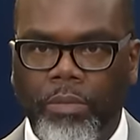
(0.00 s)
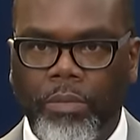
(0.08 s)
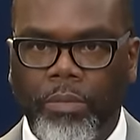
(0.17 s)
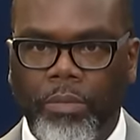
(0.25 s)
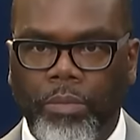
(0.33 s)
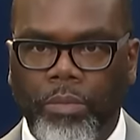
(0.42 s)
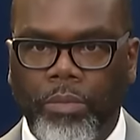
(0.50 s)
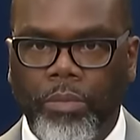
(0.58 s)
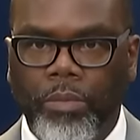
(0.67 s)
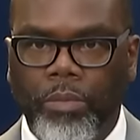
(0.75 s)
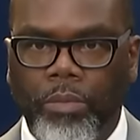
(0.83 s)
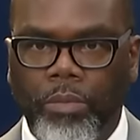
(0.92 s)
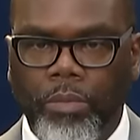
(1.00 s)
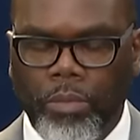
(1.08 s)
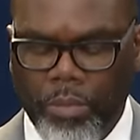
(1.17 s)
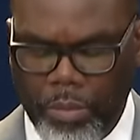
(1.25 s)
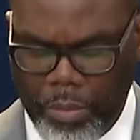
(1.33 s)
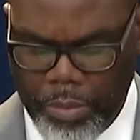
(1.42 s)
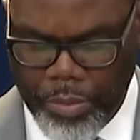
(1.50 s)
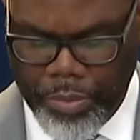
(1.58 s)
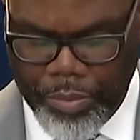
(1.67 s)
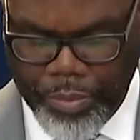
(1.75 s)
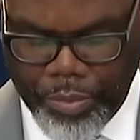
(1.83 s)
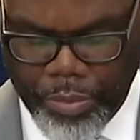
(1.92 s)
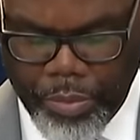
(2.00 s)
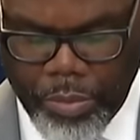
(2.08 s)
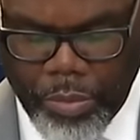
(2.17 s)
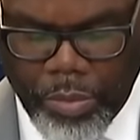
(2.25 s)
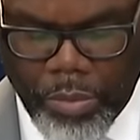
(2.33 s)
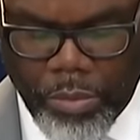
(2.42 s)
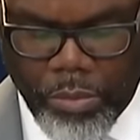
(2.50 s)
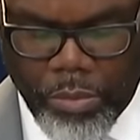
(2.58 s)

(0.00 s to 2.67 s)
(silence)